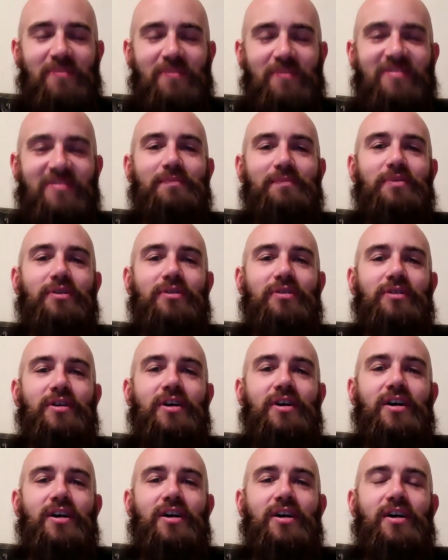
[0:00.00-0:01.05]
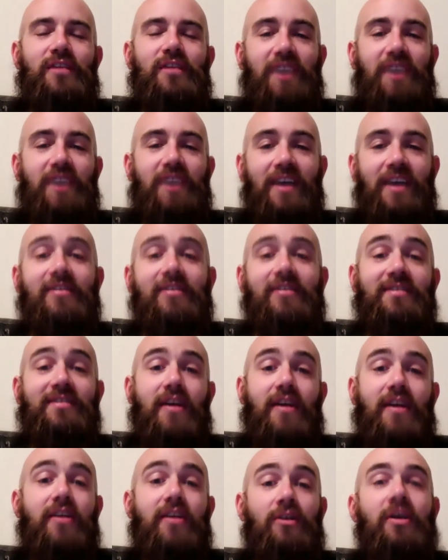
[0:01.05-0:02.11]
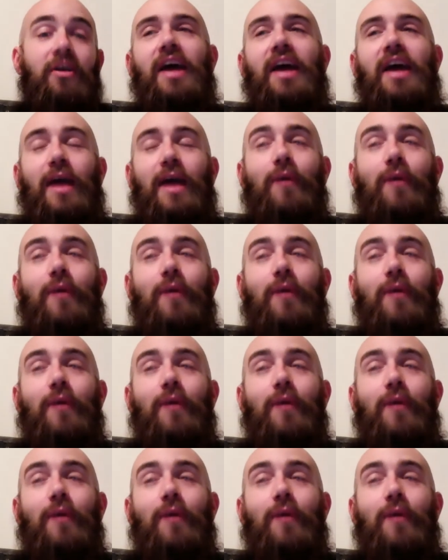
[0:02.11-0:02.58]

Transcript: simple. Take the sack. It would.